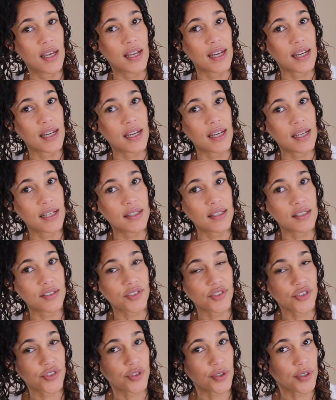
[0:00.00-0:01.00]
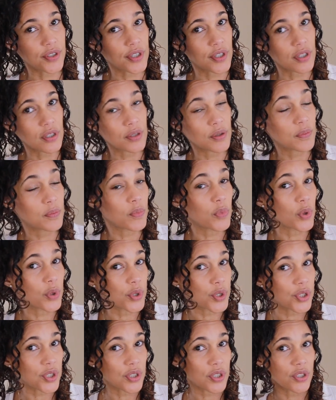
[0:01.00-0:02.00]
in circular
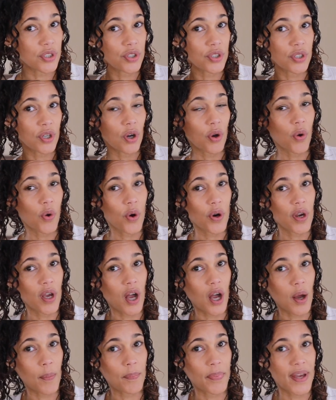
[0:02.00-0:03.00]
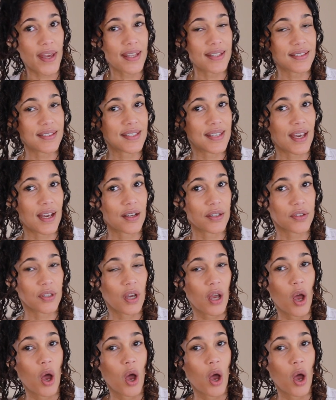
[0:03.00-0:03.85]
motion or up and down.